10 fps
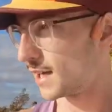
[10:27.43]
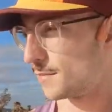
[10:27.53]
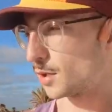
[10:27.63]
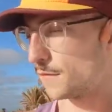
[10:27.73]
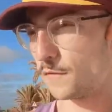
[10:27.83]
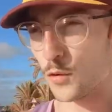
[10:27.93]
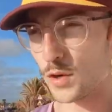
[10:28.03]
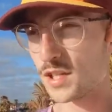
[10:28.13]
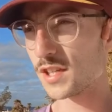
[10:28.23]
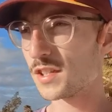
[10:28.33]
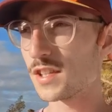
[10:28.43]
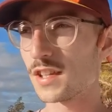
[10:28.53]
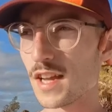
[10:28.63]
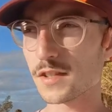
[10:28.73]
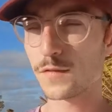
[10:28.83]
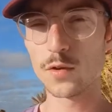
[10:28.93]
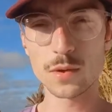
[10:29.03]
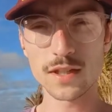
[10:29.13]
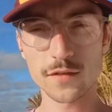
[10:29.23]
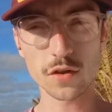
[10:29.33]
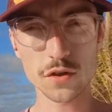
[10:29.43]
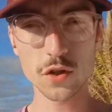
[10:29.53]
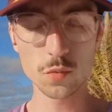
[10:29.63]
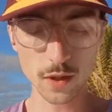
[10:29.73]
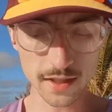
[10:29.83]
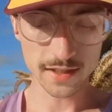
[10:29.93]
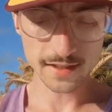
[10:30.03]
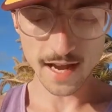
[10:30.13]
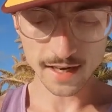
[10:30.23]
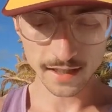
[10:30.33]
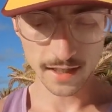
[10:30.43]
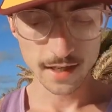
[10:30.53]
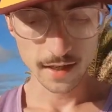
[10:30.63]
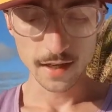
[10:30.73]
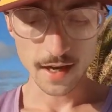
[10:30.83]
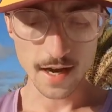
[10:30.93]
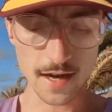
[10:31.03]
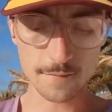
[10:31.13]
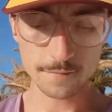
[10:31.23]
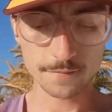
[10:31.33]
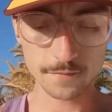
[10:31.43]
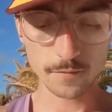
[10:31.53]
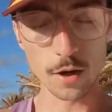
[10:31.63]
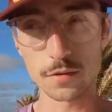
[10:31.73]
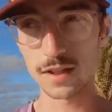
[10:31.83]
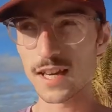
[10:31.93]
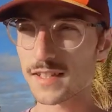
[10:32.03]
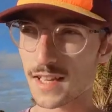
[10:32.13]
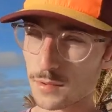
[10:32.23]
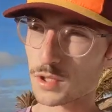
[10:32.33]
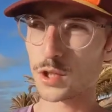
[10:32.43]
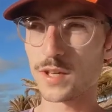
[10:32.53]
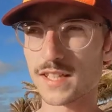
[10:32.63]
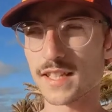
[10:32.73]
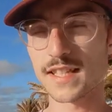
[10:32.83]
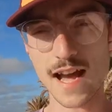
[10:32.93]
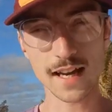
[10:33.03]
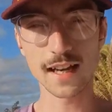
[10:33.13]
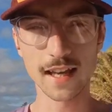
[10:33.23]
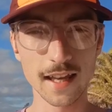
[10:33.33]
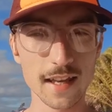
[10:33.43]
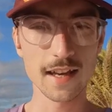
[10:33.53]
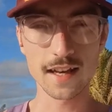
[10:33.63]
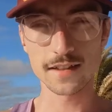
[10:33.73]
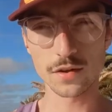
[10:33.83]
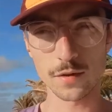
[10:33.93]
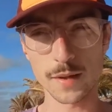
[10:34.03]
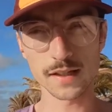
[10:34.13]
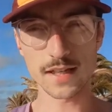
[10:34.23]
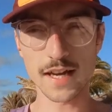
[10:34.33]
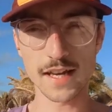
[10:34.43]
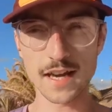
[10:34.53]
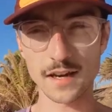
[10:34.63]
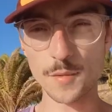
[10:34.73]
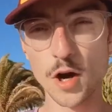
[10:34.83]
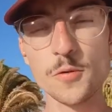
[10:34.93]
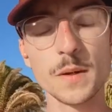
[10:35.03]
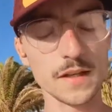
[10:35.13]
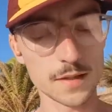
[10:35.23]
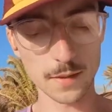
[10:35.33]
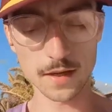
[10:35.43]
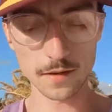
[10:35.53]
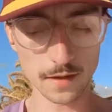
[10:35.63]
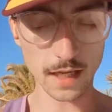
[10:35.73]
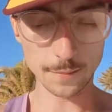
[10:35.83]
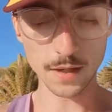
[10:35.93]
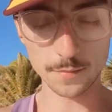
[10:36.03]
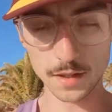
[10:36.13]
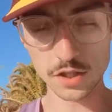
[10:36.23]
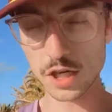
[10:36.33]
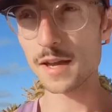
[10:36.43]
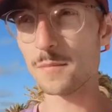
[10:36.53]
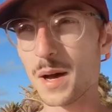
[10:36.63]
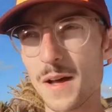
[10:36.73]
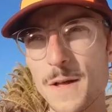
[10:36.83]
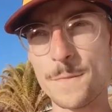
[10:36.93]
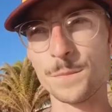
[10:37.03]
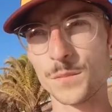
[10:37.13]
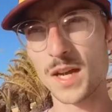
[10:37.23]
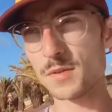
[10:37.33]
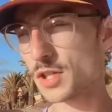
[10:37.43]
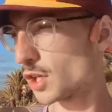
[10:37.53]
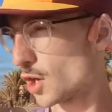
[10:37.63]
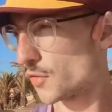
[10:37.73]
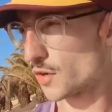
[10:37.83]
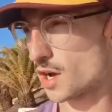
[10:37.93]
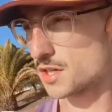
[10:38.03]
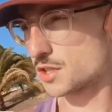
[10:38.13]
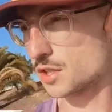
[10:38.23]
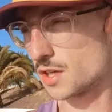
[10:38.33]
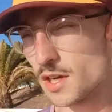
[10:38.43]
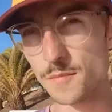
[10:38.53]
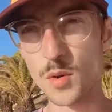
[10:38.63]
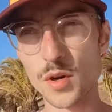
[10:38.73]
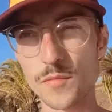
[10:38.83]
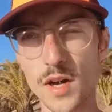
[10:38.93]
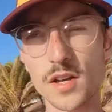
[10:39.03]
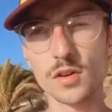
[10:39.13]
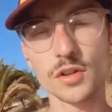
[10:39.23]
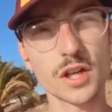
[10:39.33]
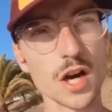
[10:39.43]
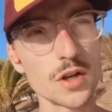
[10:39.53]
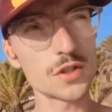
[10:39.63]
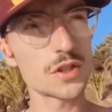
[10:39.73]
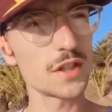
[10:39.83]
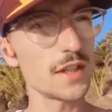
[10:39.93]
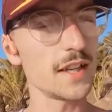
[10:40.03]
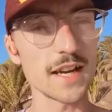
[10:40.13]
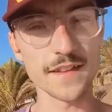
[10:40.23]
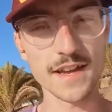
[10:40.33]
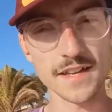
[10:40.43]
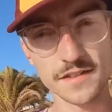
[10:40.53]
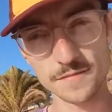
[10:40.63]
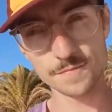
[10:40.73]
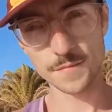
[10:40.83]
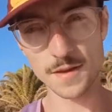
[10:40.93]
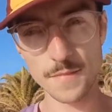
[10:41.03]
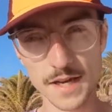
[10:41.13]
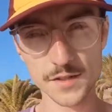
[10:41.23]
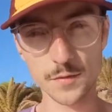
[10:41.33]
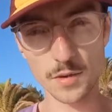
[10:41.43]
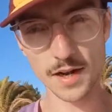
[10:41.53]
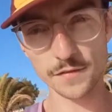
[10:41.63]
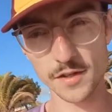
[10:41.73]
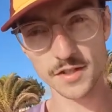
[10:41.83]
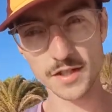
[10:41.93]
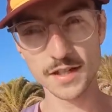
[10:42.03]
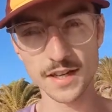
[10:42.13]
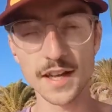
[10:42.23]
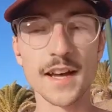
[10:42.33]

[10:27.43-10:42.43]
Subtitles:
yeah, I'm looking forward to the next few weeks. I've got 2 weeks exactly. Well, yesterday was 2 weeks exactly until the big day, and I'm hoping to be in PB shape. But yeah, I'm just gonna go for a nice morning run along the coast and then meet Megs for breakfast